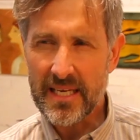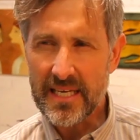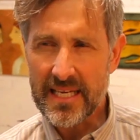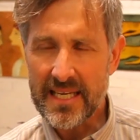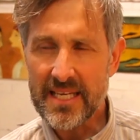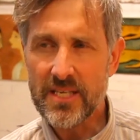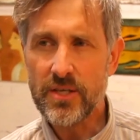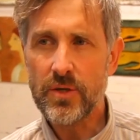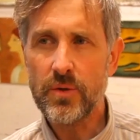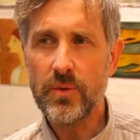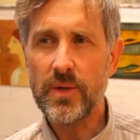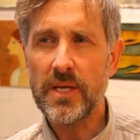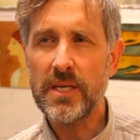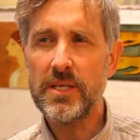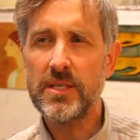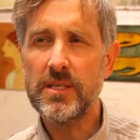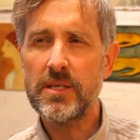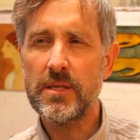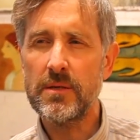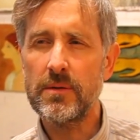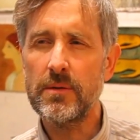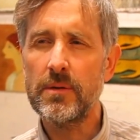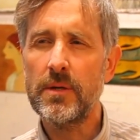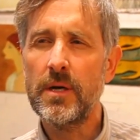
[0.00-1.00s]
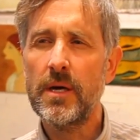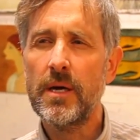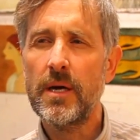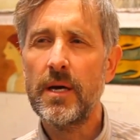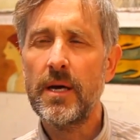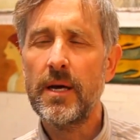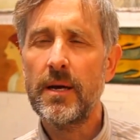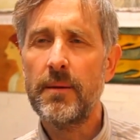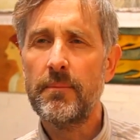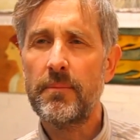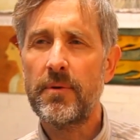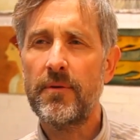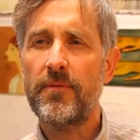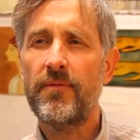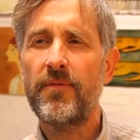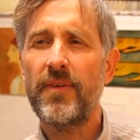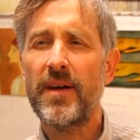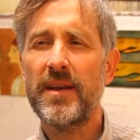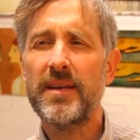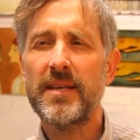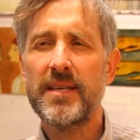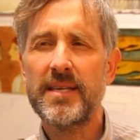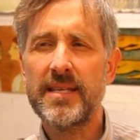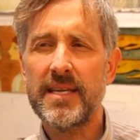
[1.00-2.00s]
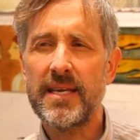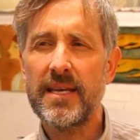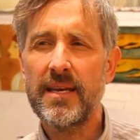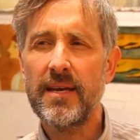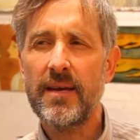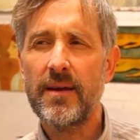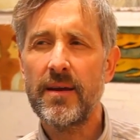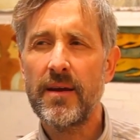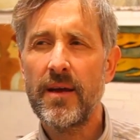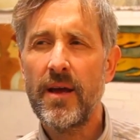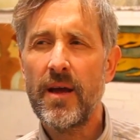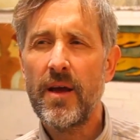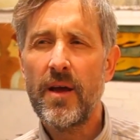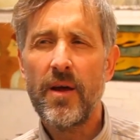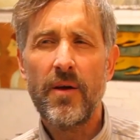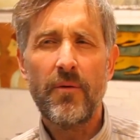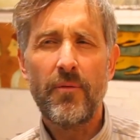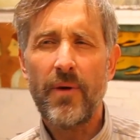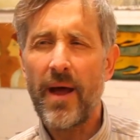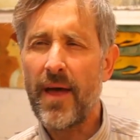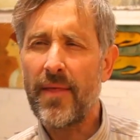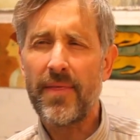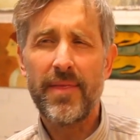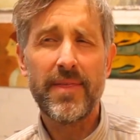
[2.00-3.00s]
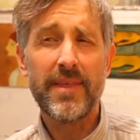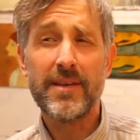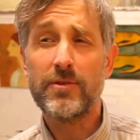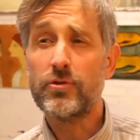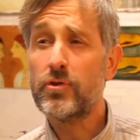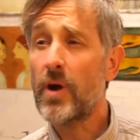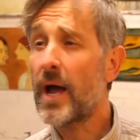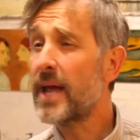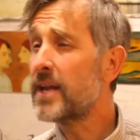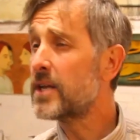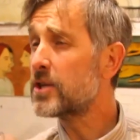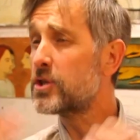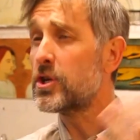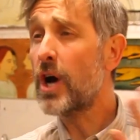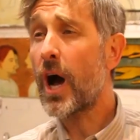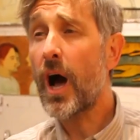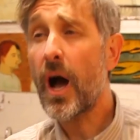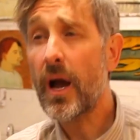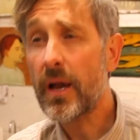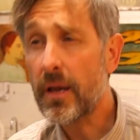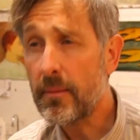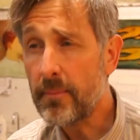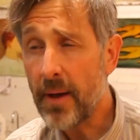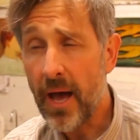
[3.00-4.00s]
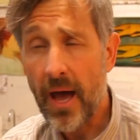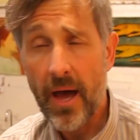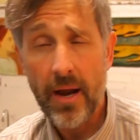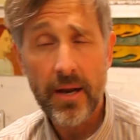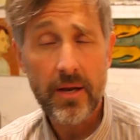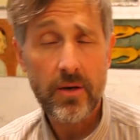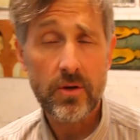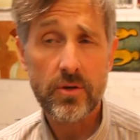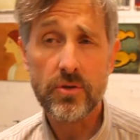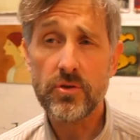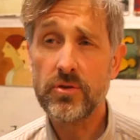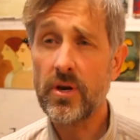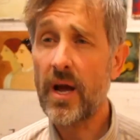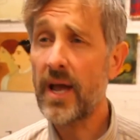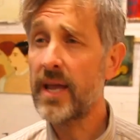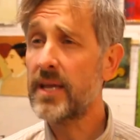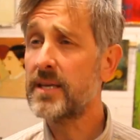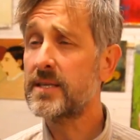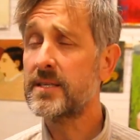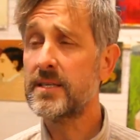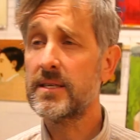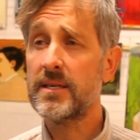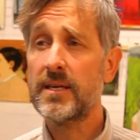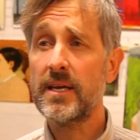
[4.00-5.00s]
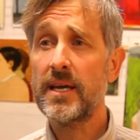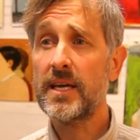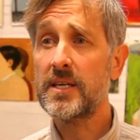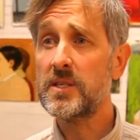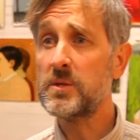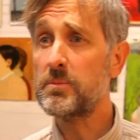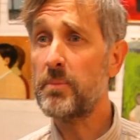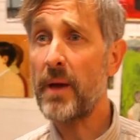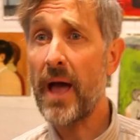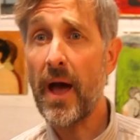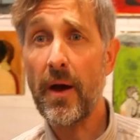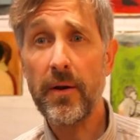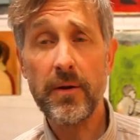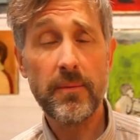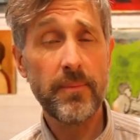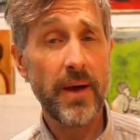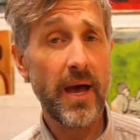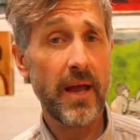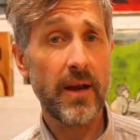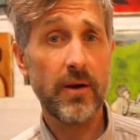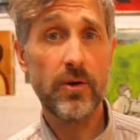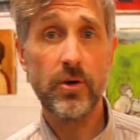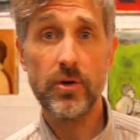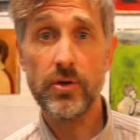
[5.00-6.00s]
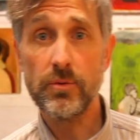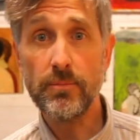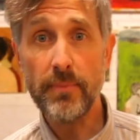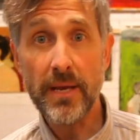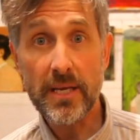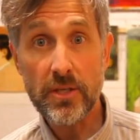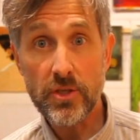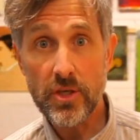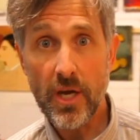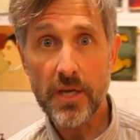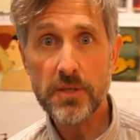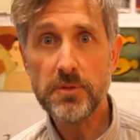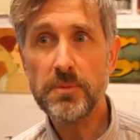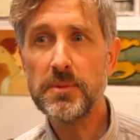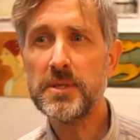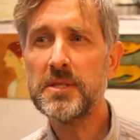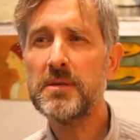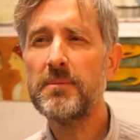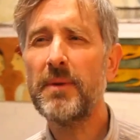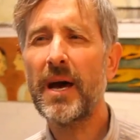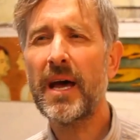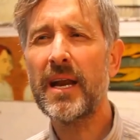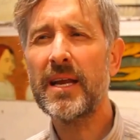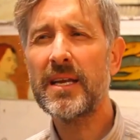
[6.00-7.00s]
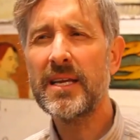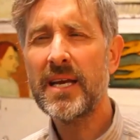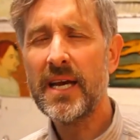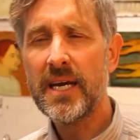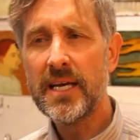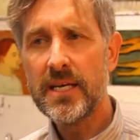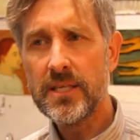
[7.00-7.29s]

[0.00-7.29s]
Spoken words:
lead you into profundity, rather than trying to talk about it or trying to expound about it or make judgments about it.